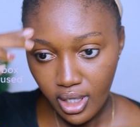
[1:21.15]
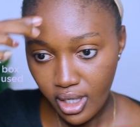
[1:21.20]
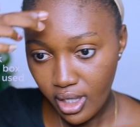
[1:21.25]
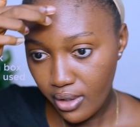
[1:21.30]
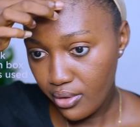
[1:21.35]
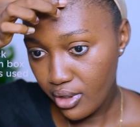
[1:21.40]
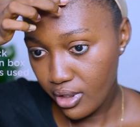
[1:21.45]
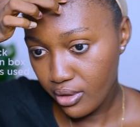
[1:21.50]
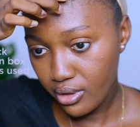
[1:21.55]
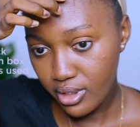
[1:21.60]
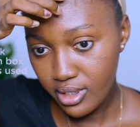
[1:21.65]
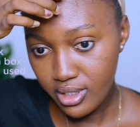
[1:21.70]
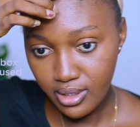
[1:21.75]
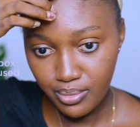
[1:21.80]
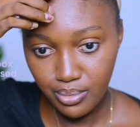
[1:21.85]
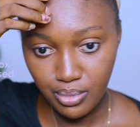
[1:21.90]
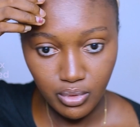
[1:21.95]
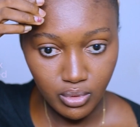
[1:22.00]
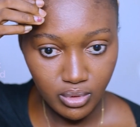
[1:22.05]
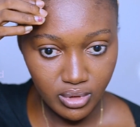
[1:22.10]
and we are going to
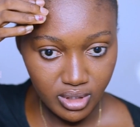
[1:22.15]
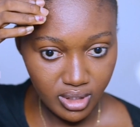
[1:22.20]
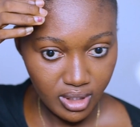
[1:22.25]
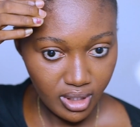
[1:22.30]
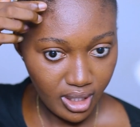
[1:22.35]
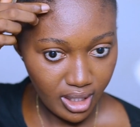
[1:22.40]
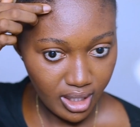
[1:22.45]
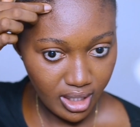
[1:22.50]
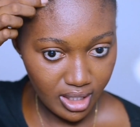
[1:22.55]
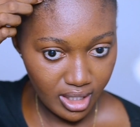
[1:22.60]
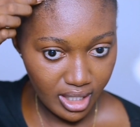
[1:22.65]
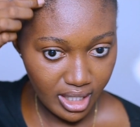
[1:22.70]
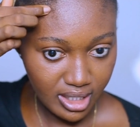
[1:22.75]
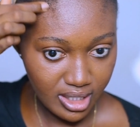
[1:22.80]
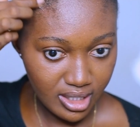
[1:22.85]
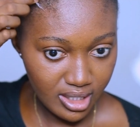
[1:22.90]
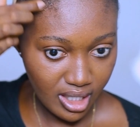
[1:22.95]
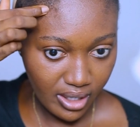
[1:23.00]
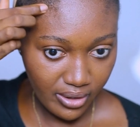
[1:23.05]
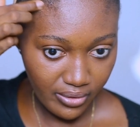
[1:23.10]
put that
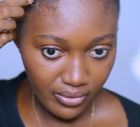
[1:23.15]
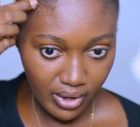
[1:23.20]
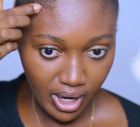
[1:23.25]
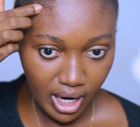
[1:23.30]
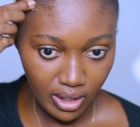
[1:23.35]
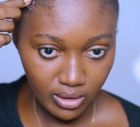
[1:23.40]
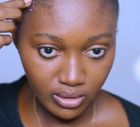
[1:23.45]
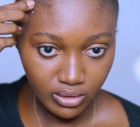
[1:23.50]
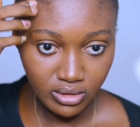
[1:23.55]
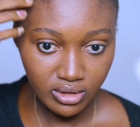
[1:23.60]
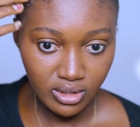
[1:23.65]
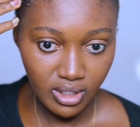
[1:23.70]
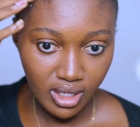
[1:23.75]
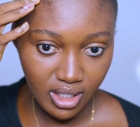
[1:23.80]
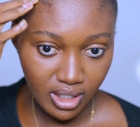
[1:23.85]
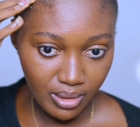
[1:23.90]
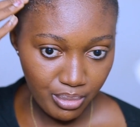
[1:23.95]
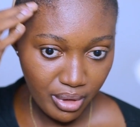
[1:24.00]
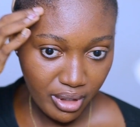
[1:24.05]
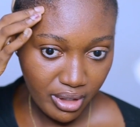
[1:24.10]
around
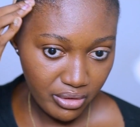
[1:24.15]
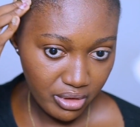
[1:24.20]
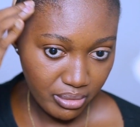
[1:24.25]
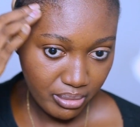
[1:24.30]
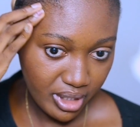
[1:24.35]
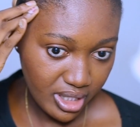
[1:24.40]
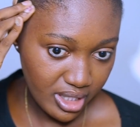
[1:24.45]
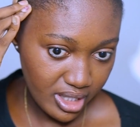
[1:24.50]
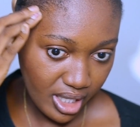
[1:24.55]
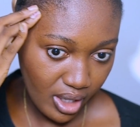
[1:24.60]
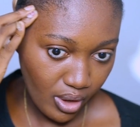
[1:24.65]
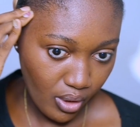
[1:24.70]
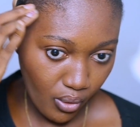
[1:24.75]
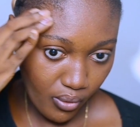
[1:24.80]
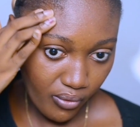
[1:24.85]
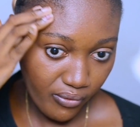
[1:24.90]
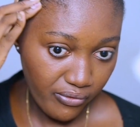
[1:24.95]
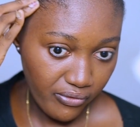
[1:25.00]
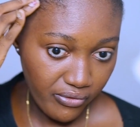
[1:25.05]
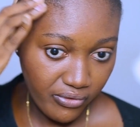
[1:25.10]
the perimeter
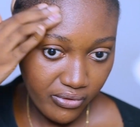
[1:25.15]
of